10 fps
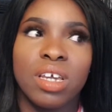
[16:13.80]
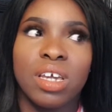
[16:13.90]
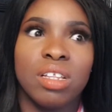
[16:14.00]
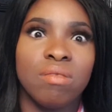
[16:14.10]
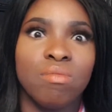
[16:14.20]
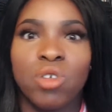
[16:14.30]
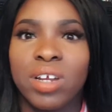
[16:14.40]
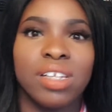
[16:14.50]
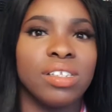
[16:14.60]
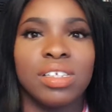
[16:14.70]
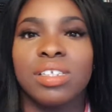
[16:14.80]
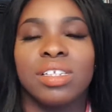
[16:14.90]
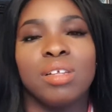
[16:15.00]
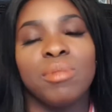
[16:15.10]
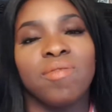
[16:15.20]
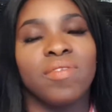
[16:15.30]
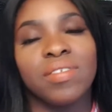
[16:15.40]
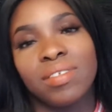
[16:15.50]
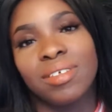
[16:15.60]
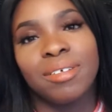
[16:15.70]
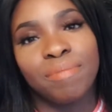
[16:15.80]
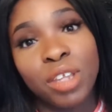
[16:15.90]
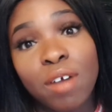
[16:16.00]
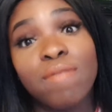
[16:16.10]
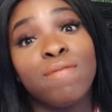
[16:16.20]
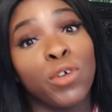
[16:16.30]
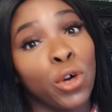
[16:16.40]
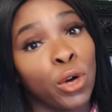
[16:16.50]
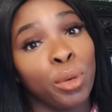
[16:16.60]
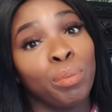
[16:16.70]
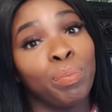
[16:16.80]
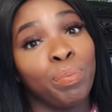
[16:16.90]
in more or less sixteen months. Four.